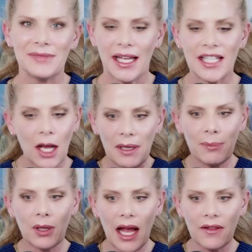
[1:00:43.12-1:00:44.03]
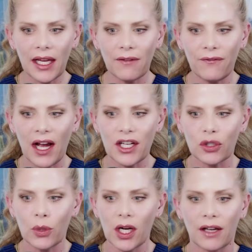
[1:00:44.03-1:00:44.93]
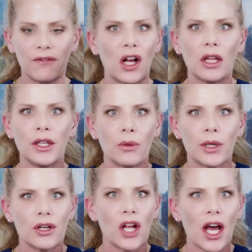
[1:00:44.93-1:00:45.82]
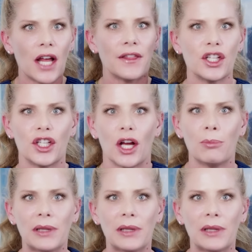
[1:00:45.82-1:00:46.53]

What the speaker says: And tell people how they can find your work and follow you when you're not on this show,